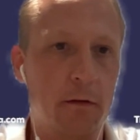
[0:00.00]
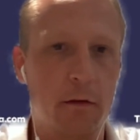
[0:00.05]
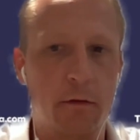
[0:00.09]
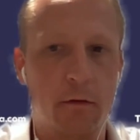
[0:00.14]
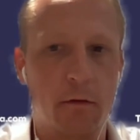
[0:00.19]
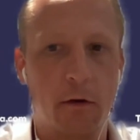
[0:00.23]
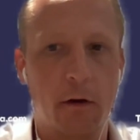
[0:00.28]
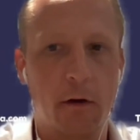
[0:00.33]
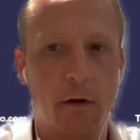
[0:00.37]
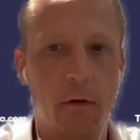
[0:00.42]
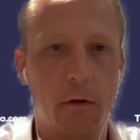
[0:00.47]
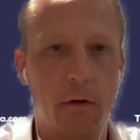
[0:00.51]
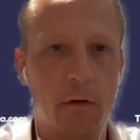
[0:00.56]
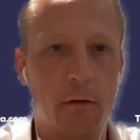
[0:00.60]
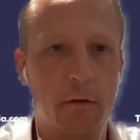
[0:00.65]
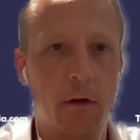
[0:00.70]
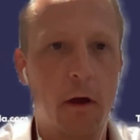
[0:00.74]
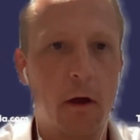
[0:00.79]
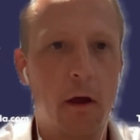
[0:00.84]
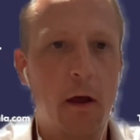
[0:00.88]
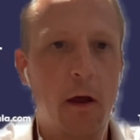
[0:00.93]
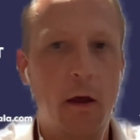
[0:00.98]
and business
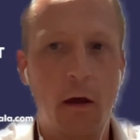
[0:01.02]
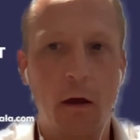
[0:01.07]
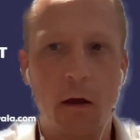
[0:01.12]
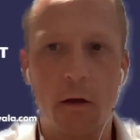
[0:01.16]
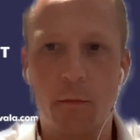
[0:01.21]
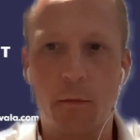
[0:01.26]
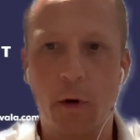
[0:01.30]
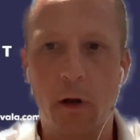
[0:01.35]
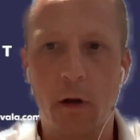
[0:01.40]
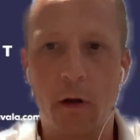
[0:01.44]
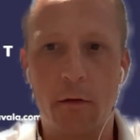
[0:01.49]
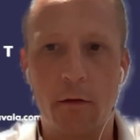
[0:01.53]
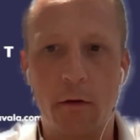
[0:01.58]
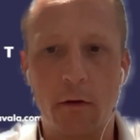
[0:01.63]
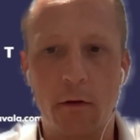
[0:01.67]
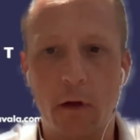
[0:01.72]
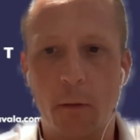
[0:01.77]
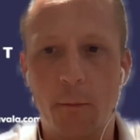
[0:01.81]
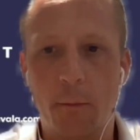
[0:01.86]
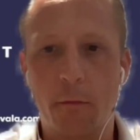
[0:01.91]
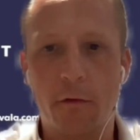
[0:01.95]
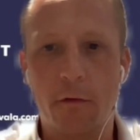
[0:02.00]
travelers, as well as
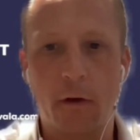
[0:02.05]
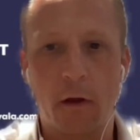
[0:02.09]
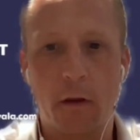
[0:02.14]
a number